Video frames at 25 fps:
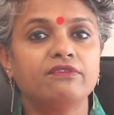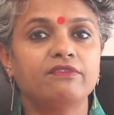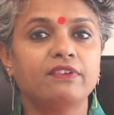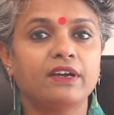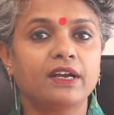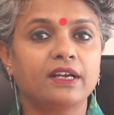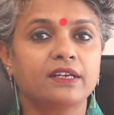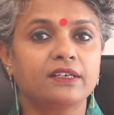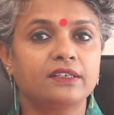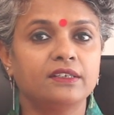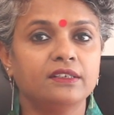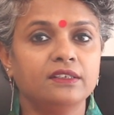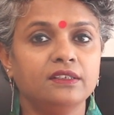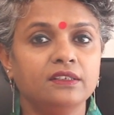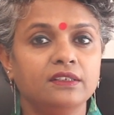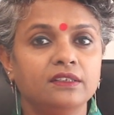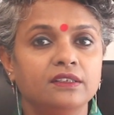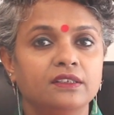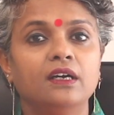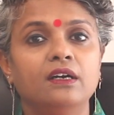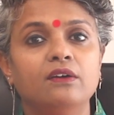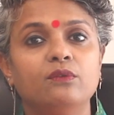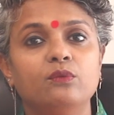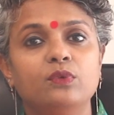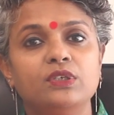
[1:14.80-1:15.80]
factor,
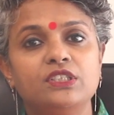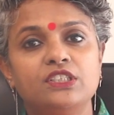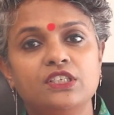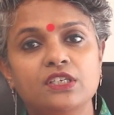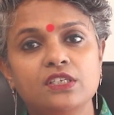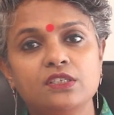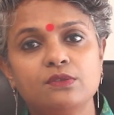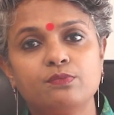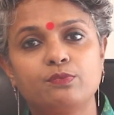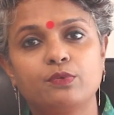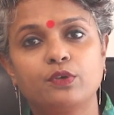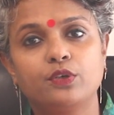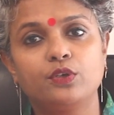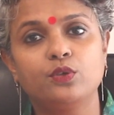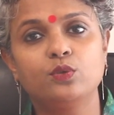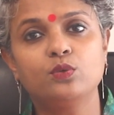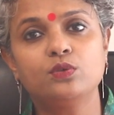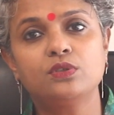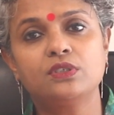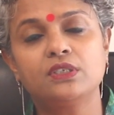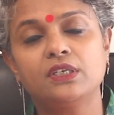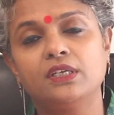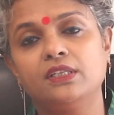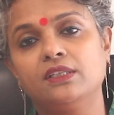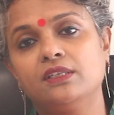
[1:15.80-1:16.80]
which is
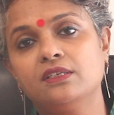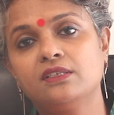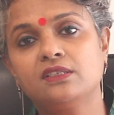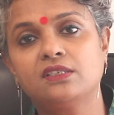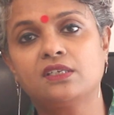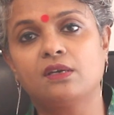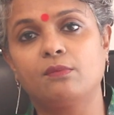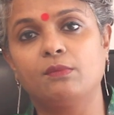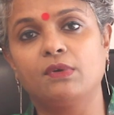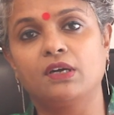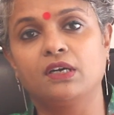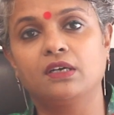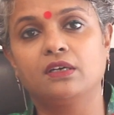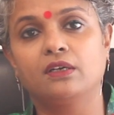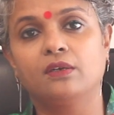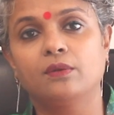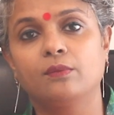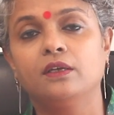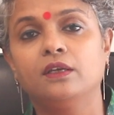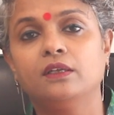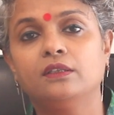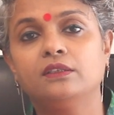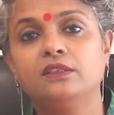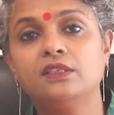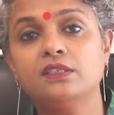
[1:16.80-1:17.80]
produced in the stomach.
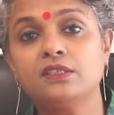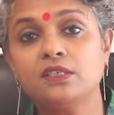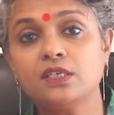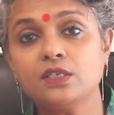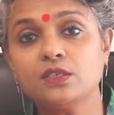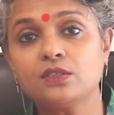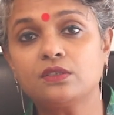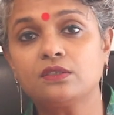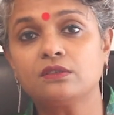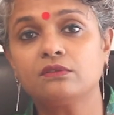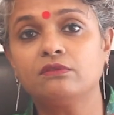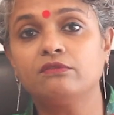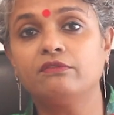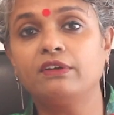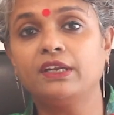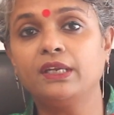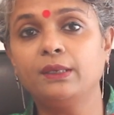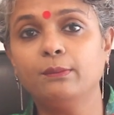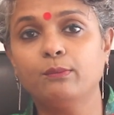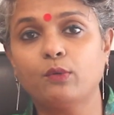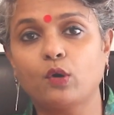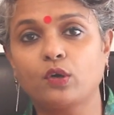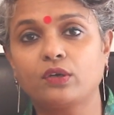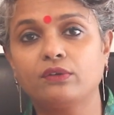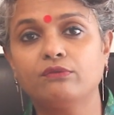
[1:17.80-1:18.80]
This is very
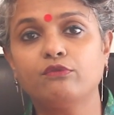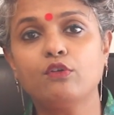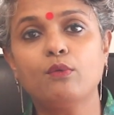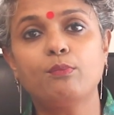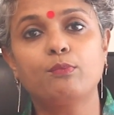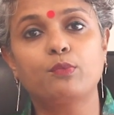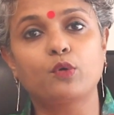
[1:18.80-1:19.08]
important for